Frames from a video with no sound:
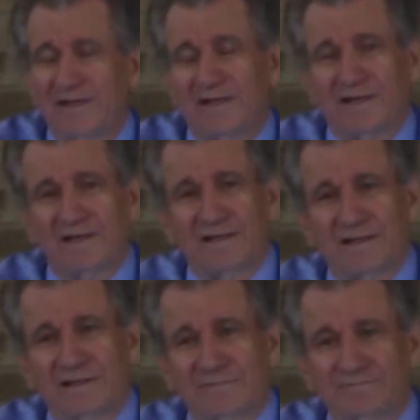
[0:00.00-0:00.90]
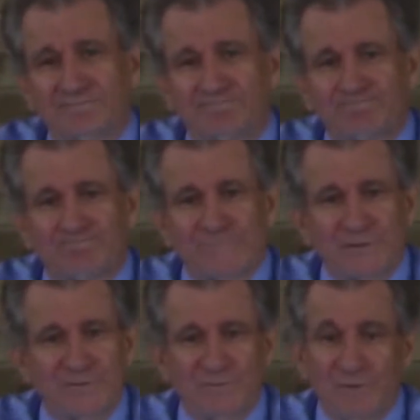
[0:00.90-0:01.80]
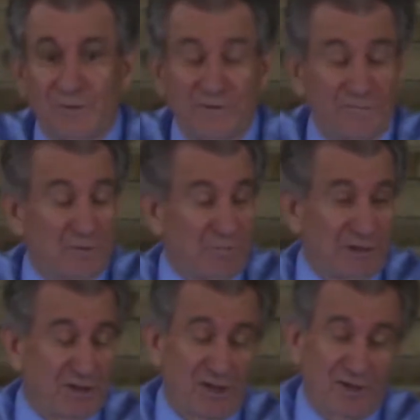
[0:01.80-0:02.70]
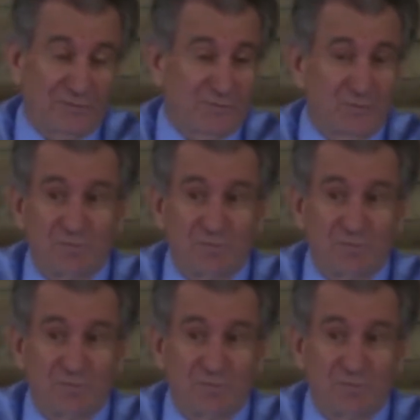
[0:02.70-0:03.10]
If you're a Pentecostal,